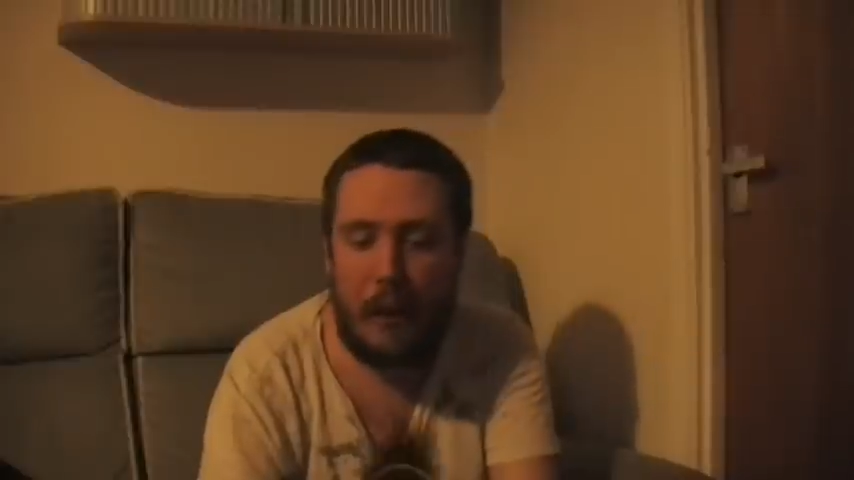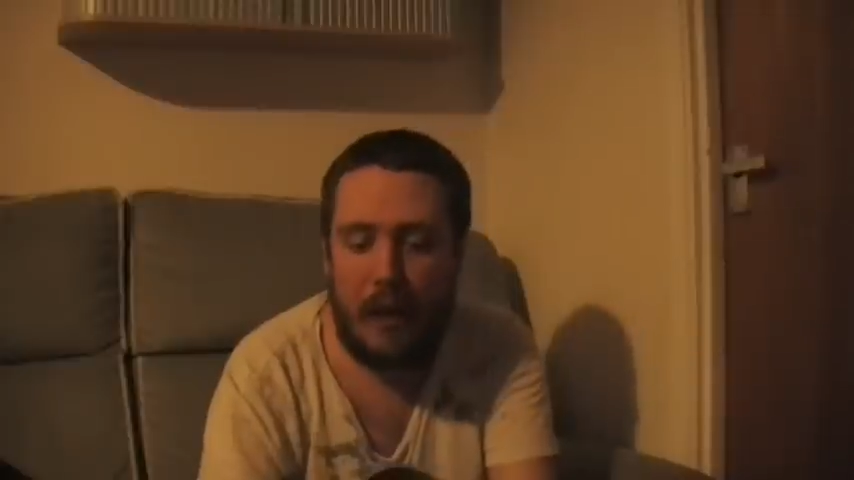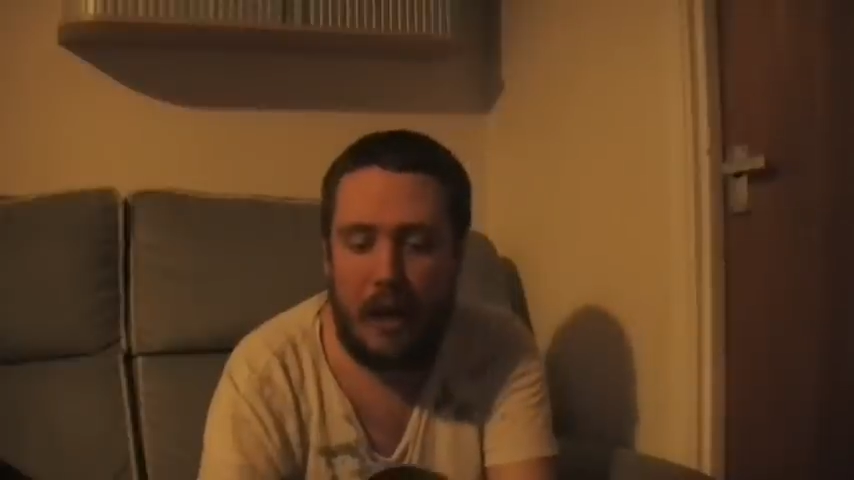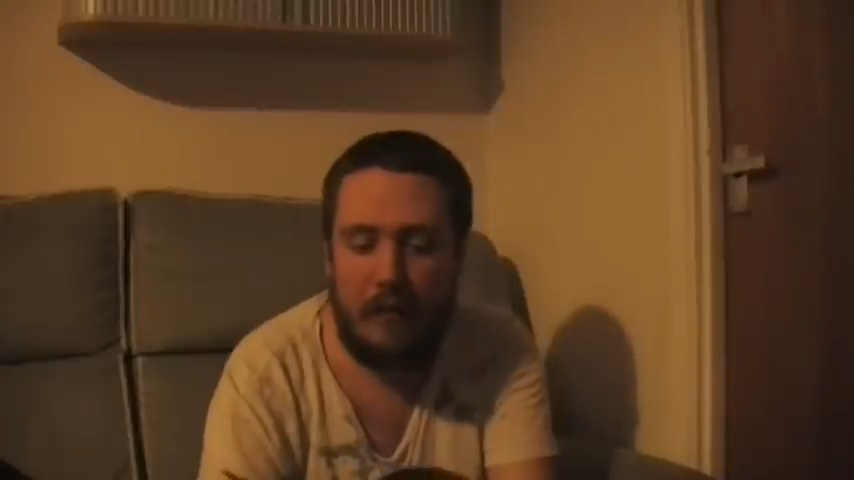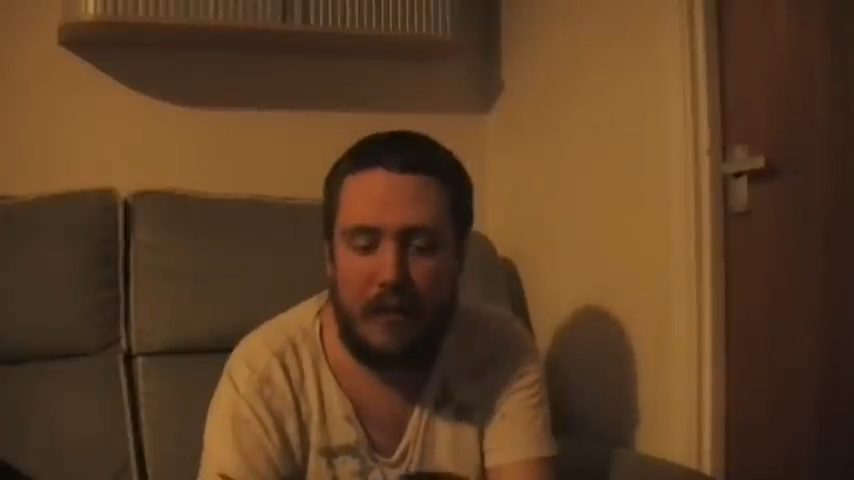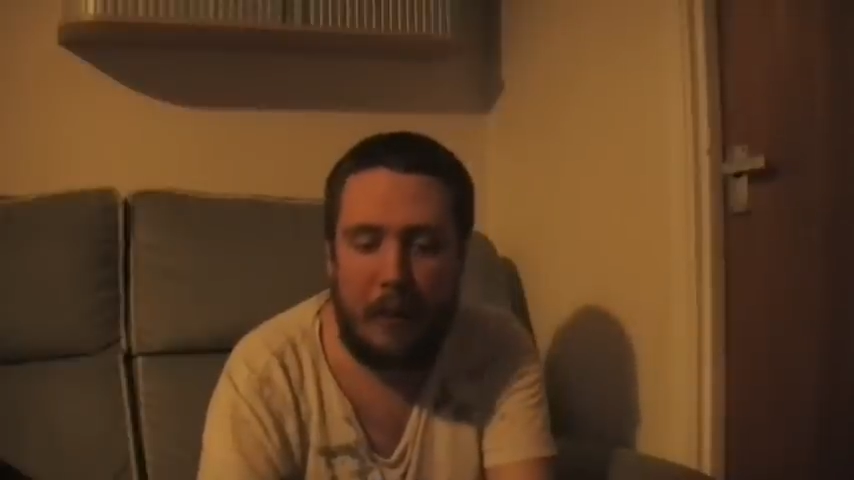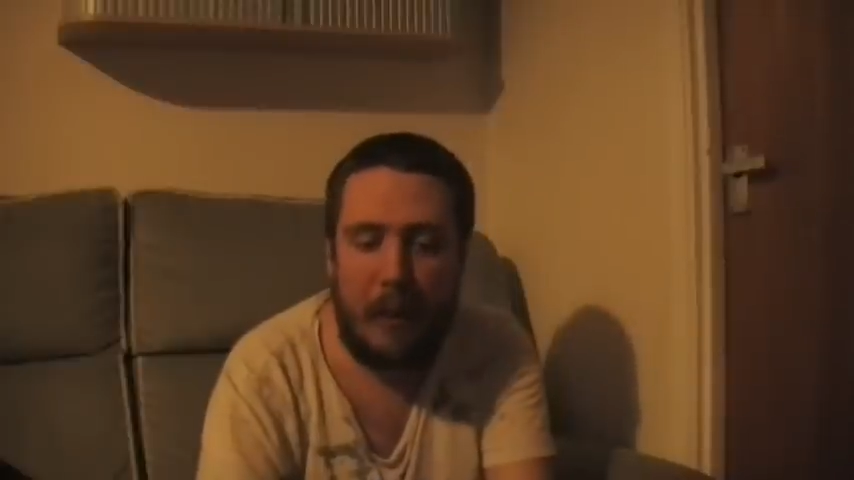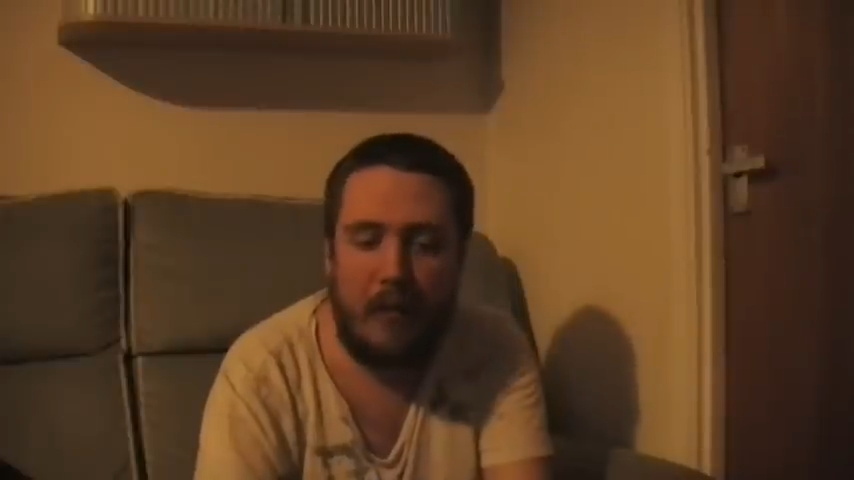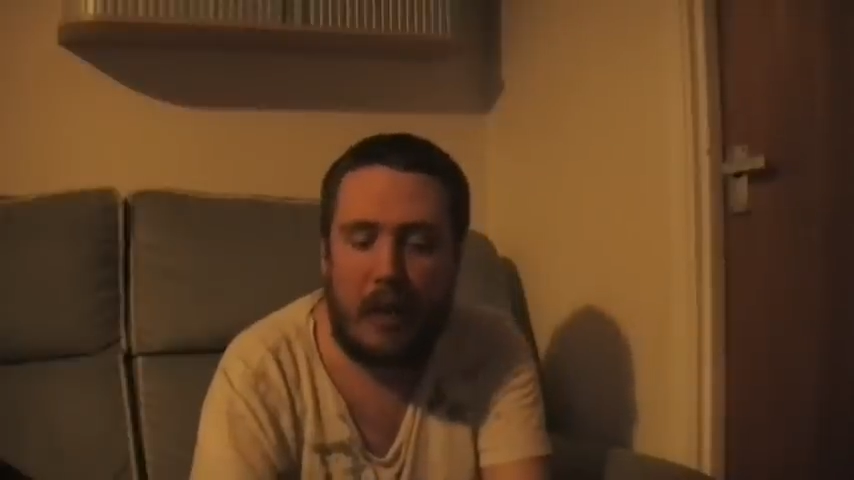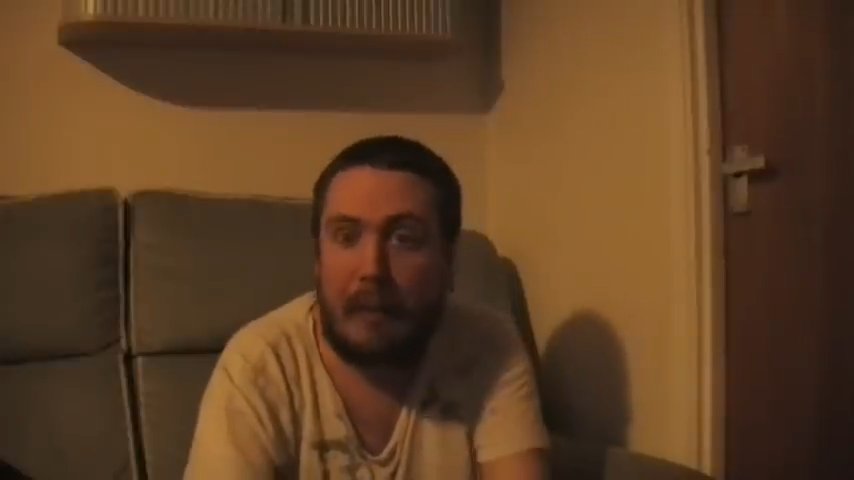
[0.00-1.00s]
I don't think
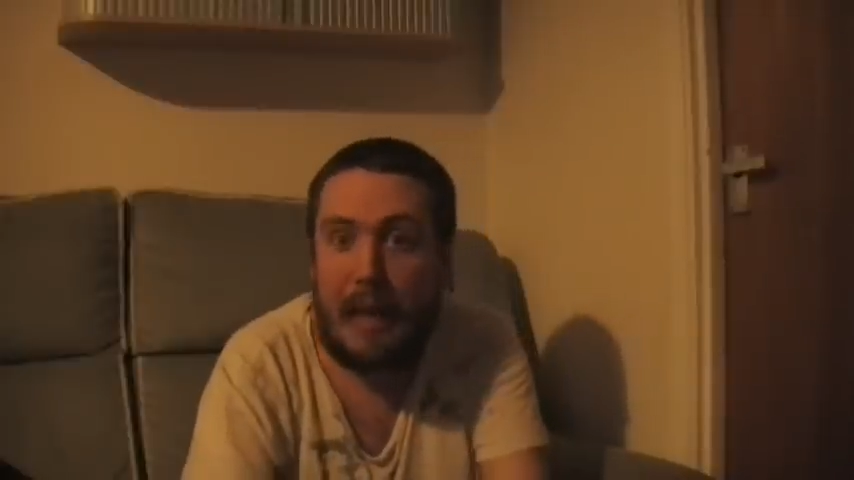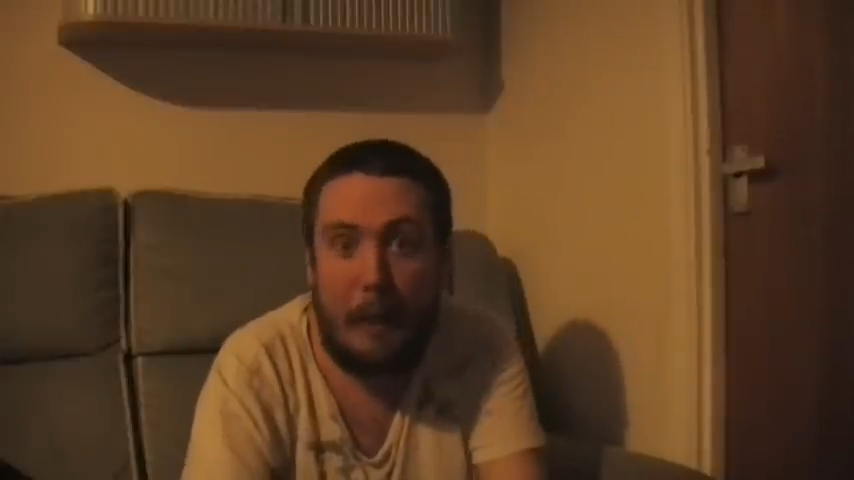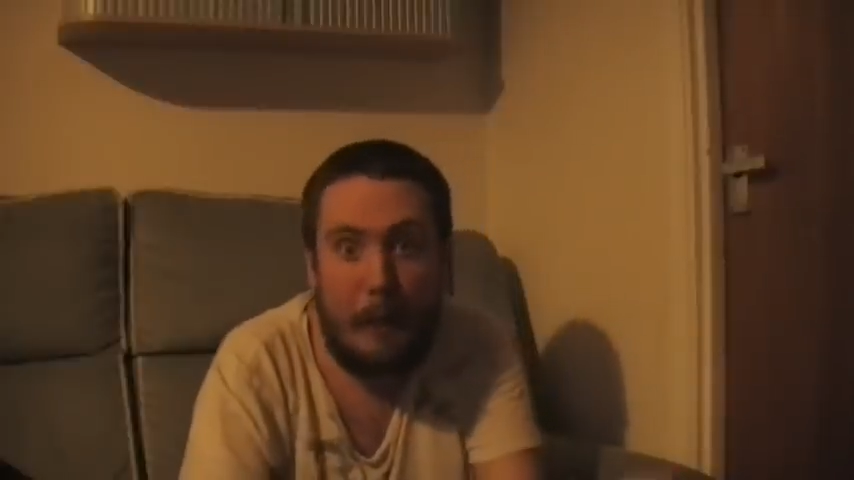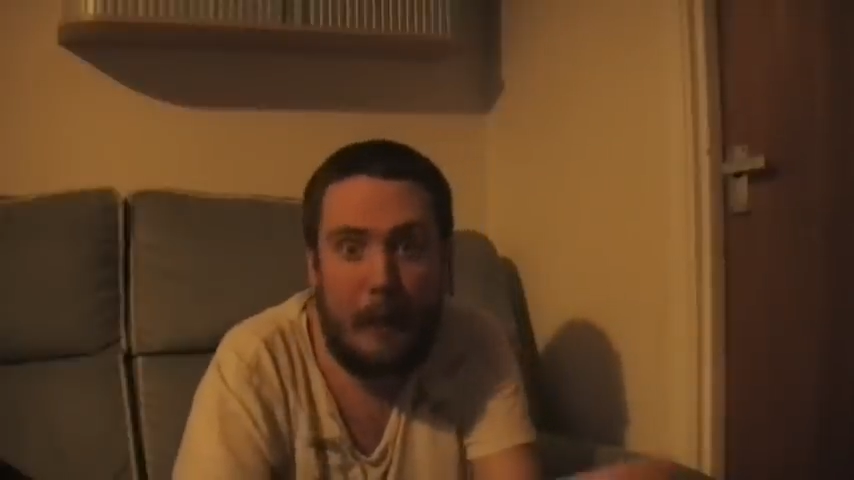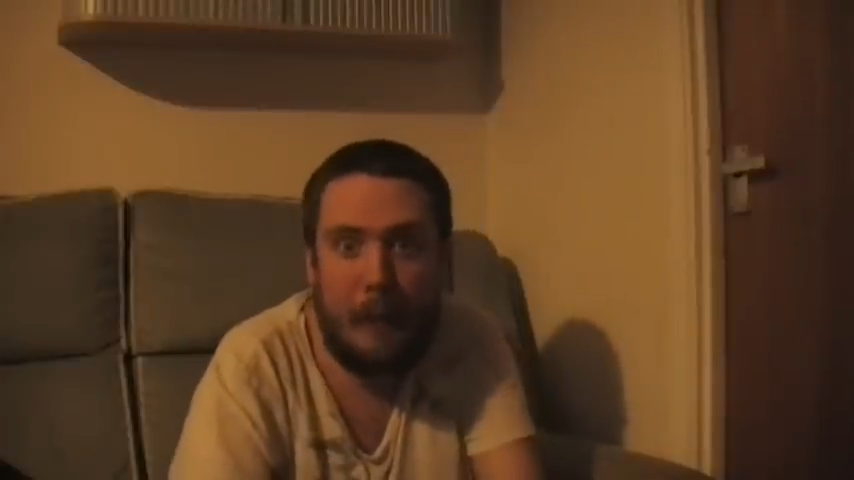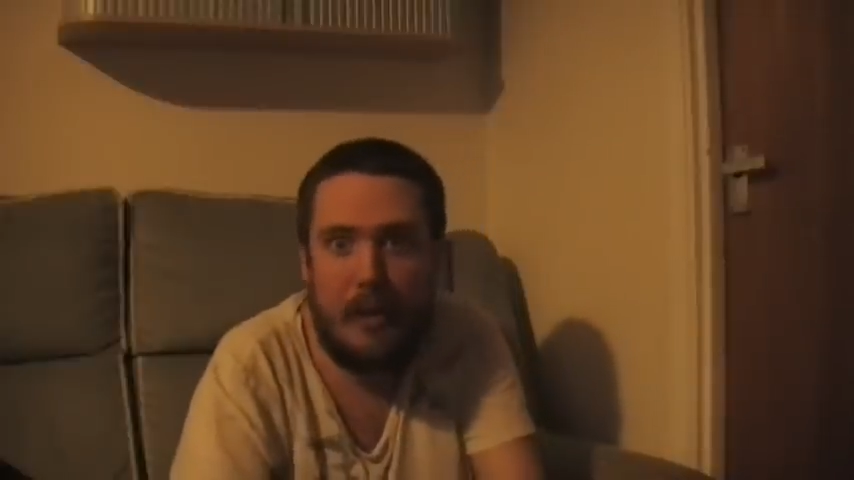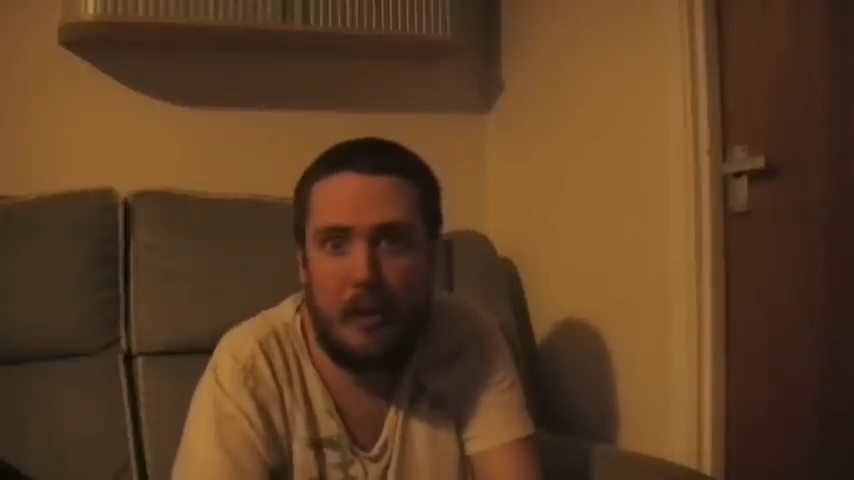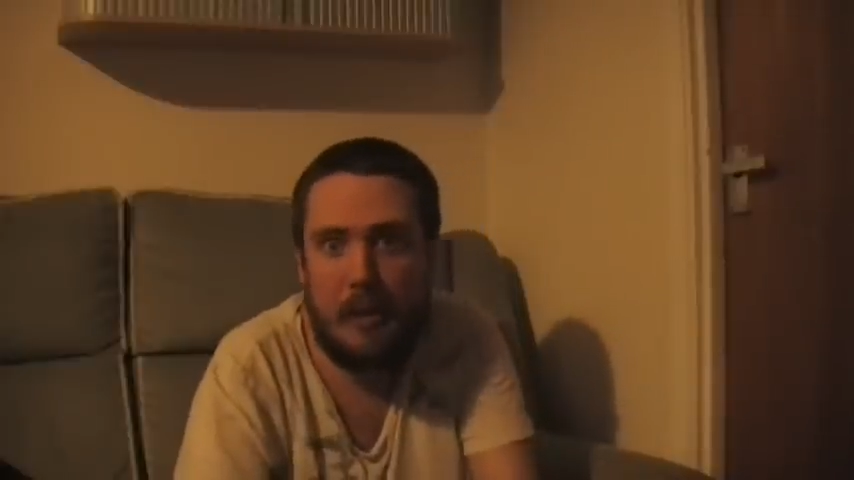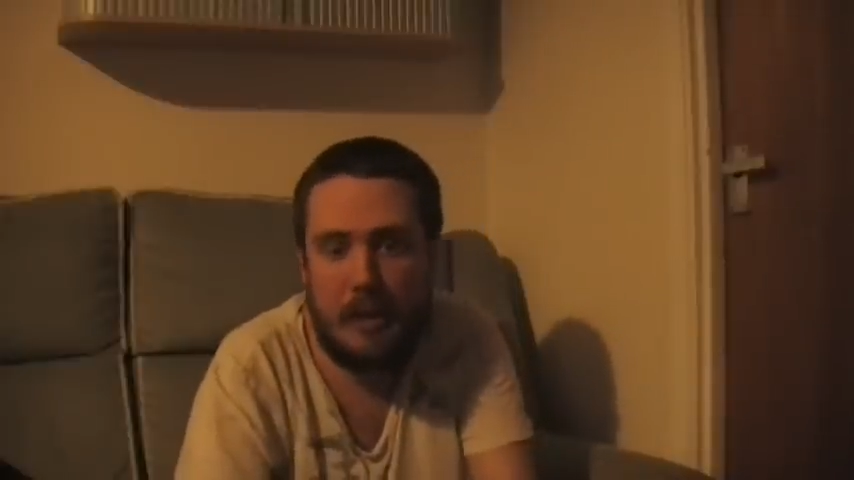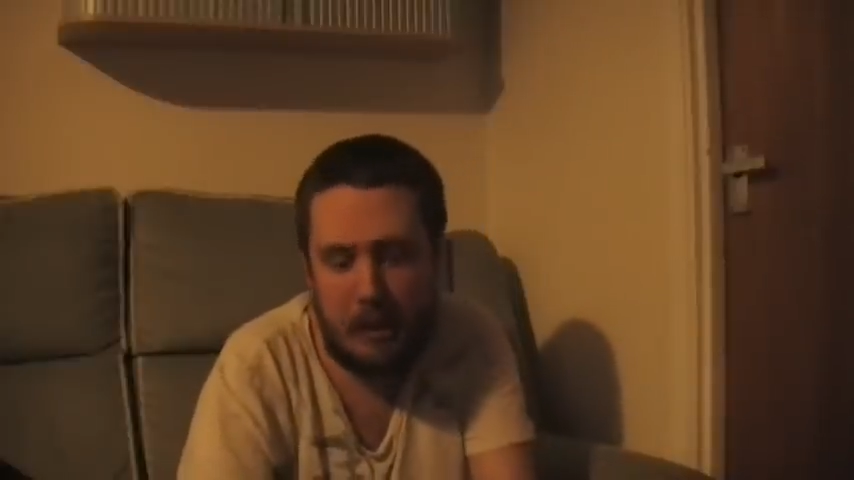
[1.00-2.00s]
Marvel are going to be happy about me
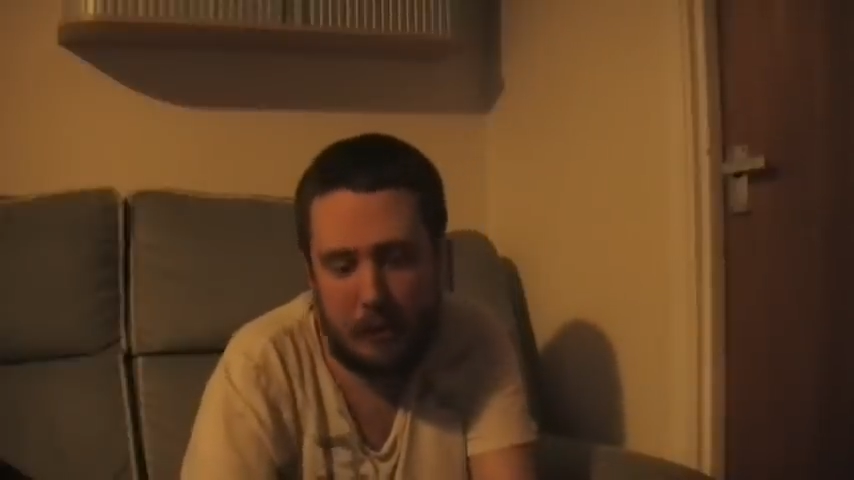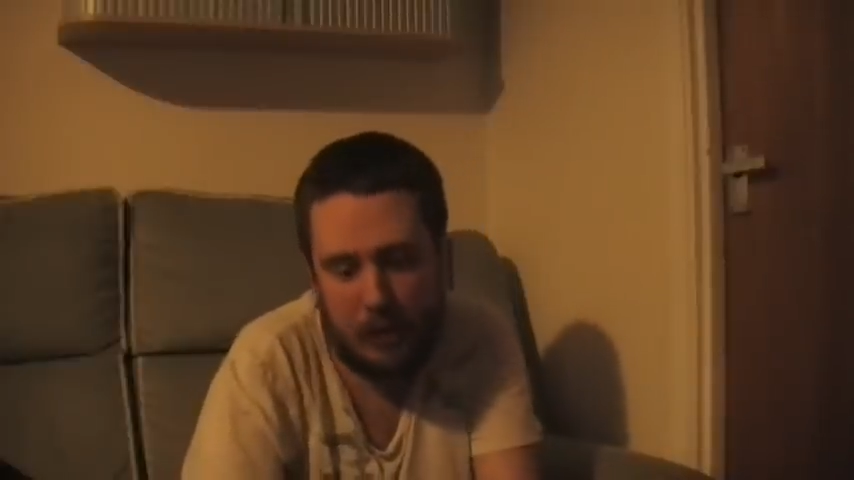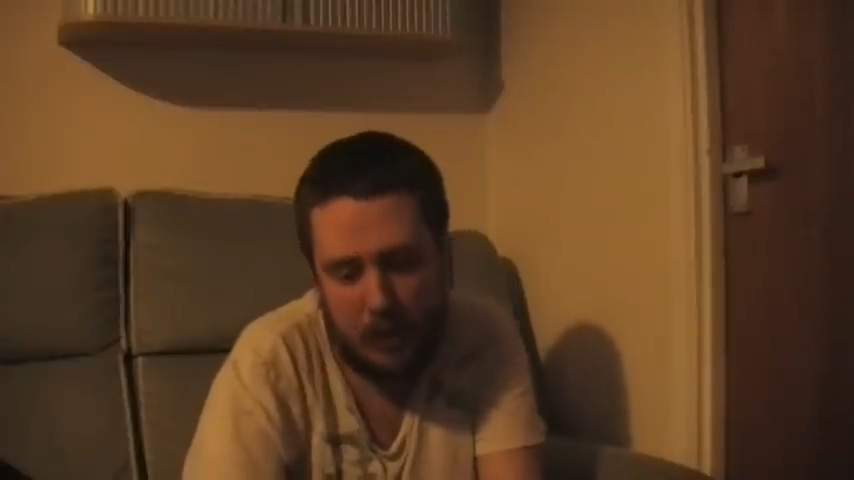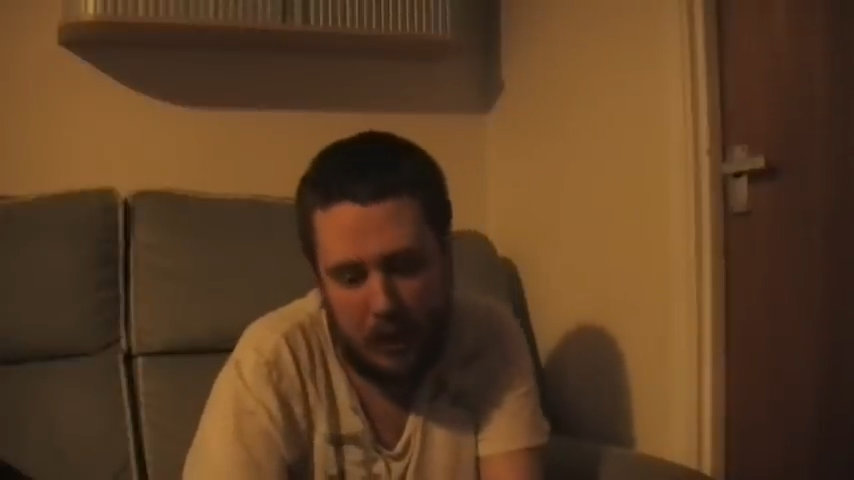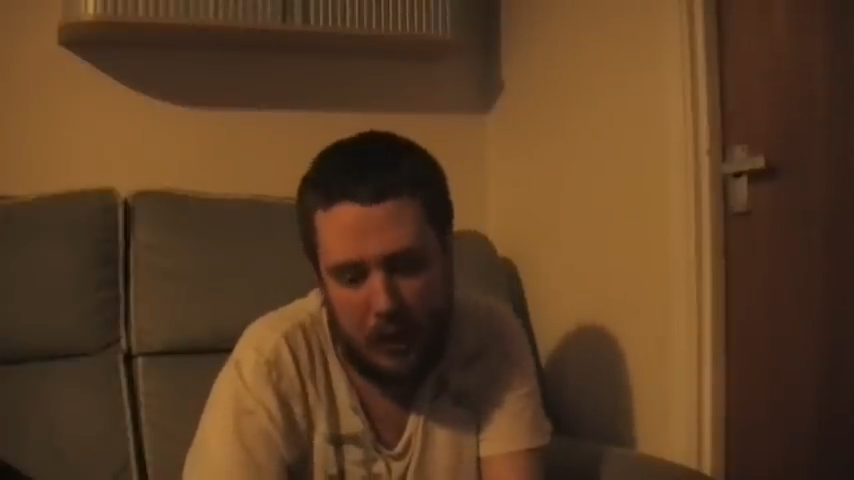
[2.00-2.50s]
doing this, but